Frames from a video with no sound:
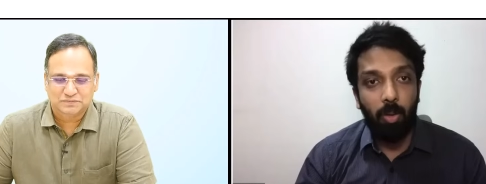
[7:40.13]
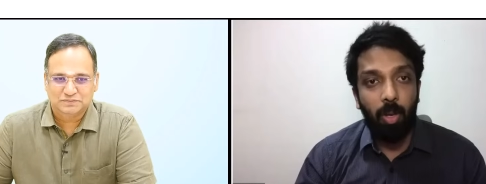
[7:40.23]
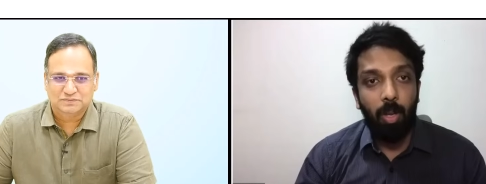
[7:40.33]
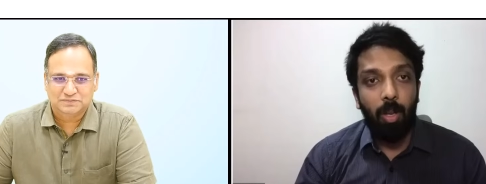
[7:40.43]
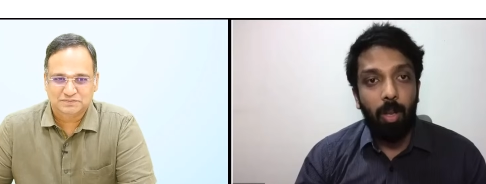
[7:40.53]

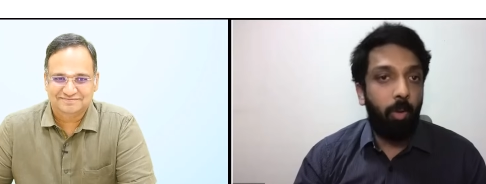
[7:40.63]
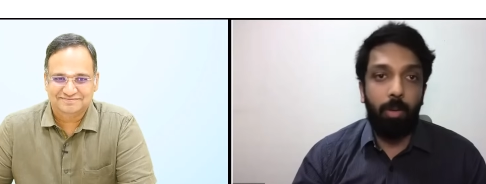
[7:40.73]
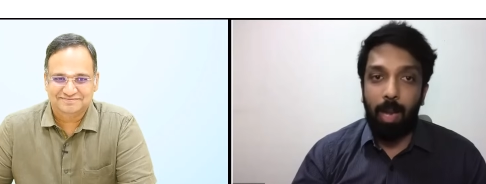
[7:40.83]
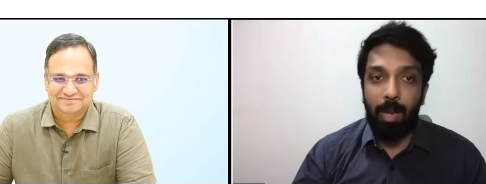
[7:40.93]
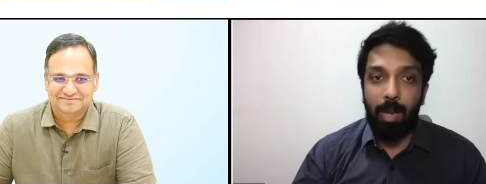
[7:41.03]
Speaker 1: So I
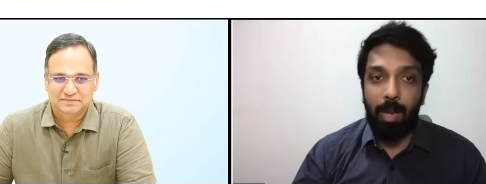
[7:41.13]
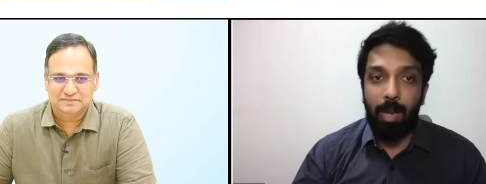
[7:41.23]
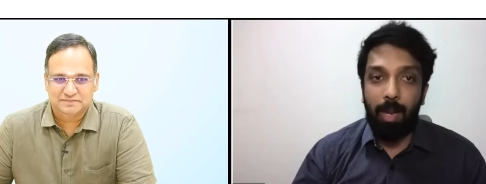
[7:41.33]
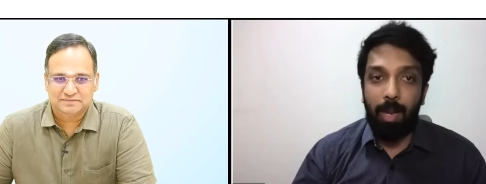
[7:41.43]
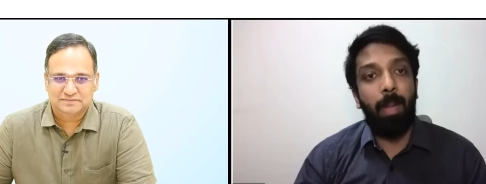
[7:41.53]
could
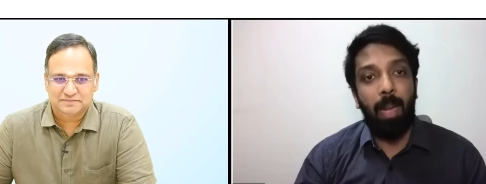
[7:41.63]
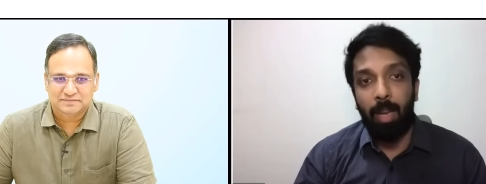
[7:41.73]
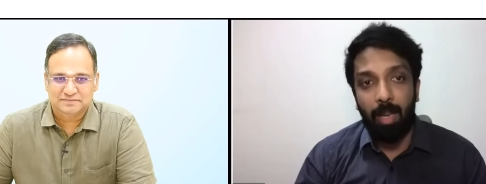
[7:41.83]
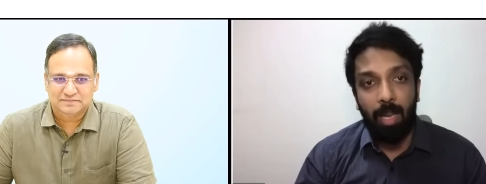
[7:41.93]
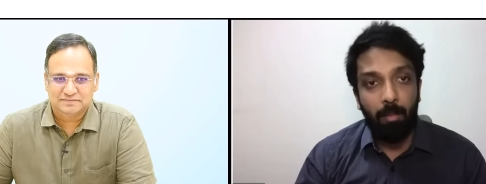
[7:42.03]
and I
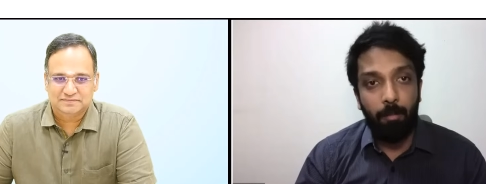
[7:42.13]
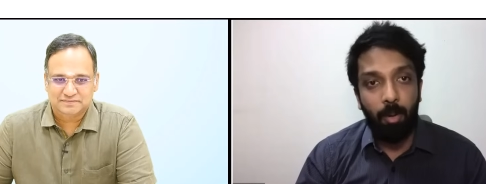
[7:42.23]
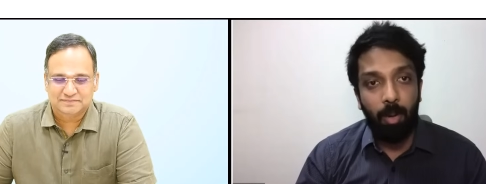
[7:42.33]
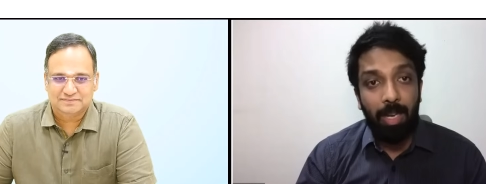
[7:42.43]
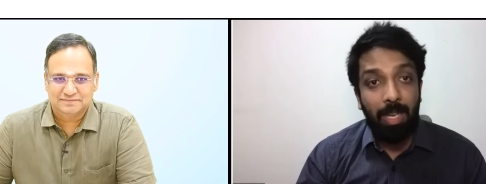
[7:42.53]
prepared it
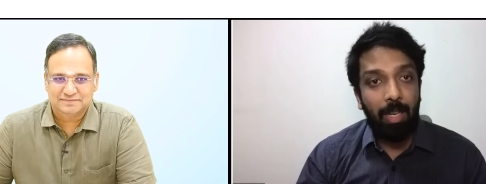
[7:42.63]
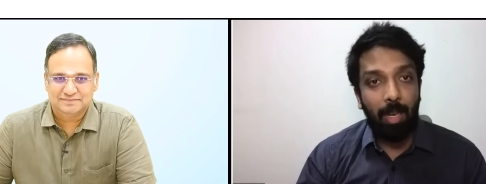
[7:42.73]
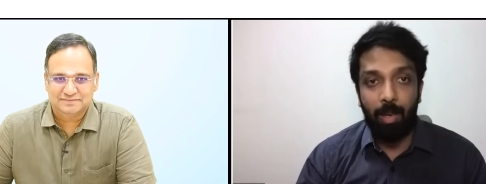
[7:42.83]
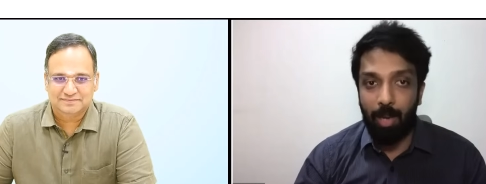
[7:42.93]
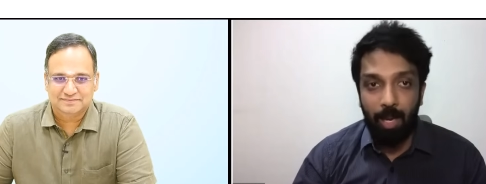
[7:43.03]
again for
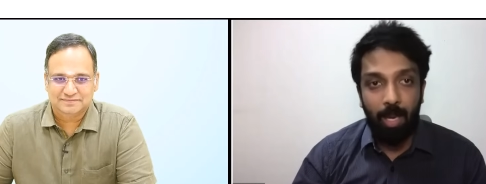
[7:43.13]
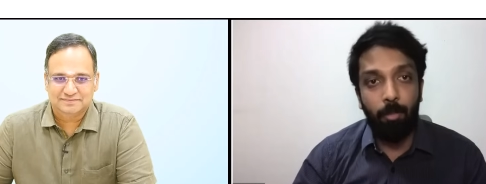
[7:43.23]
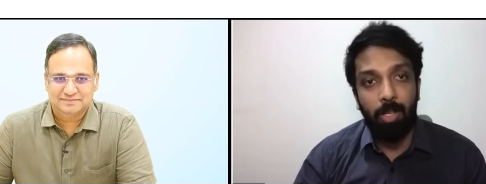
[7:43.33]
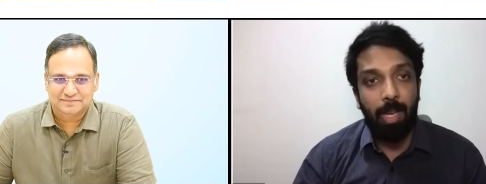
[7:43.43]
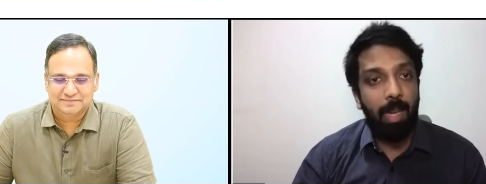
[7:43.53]
me and
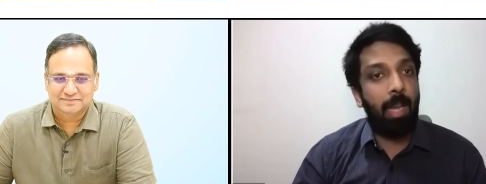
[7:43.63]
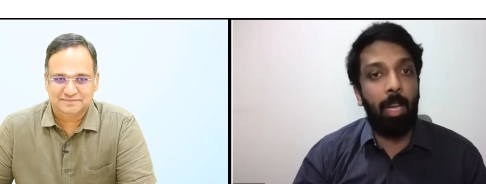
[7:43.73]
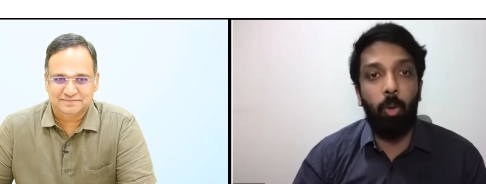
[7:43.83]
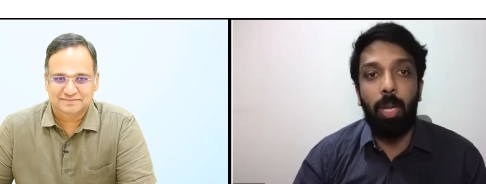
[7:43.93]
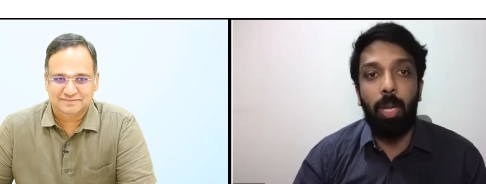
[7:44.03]
again for this and
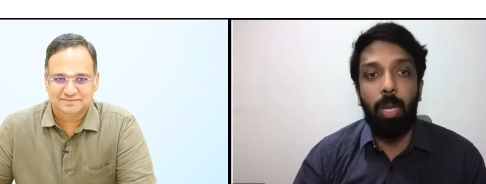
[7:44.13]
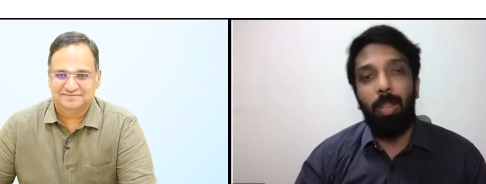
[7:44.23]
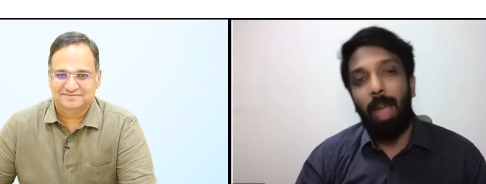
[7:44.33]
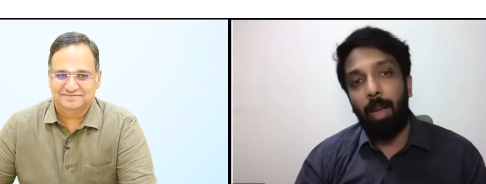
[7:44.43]
again. So